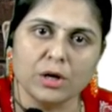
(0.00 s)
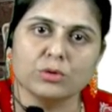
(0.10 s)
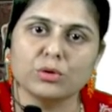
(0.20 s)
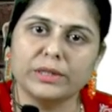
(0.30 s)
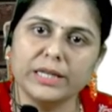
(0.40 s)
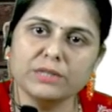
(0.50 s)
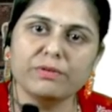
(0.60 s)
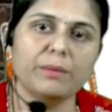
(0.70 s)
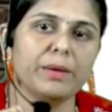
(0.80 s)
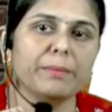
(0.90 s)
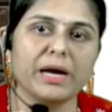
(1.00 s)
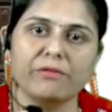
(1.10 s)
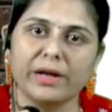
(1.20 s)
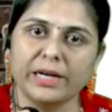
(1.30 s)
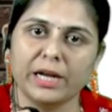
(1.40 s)
so this will be my
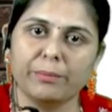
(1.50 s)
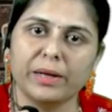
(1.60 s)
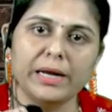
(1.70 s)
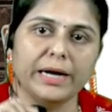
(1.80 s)
variable.